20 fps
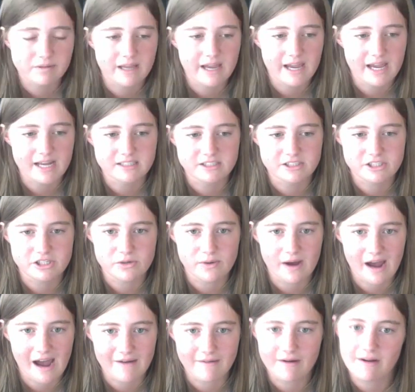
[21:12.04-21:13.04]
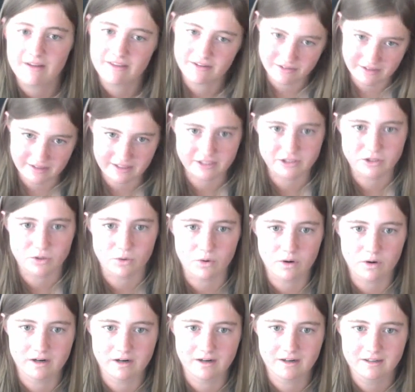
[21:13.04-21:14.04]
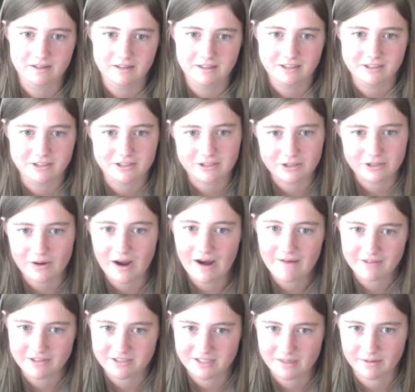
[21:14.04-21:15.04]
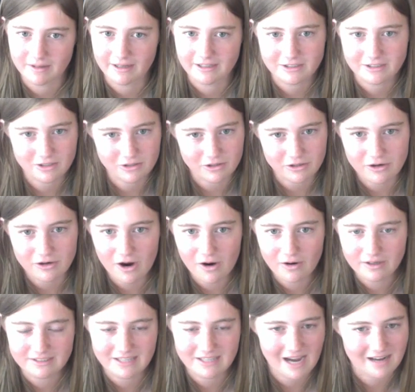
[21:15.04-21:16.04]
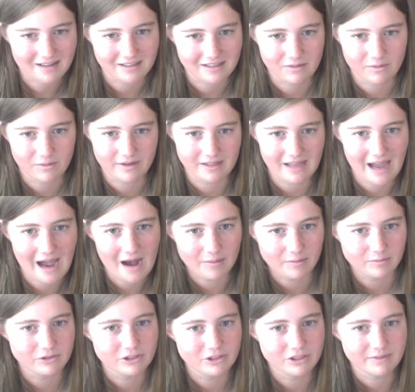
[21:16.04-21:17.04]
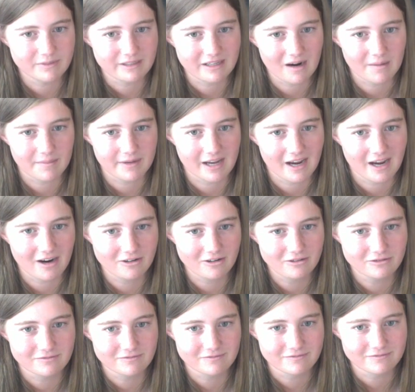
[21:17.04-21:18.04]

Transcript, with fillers: plans do you have other than the tour you have this summer? Like, do you know exactly when the album should be coming out?